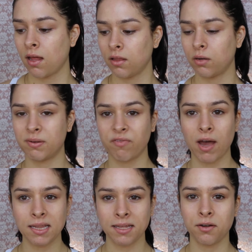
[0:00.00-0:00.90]
little bit of
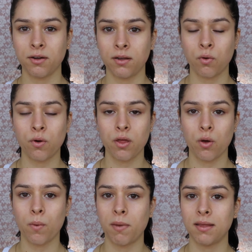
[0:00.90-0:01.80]
highlighter and
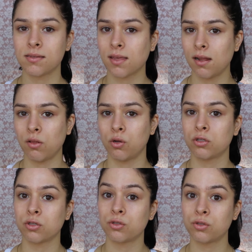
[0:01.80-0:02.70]
oil, my skin
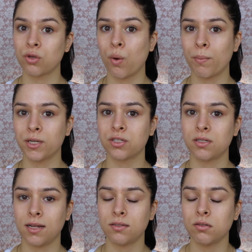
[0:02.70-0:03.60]
looks so much
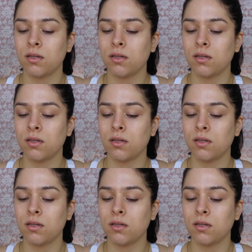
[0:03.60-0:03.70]
nicer.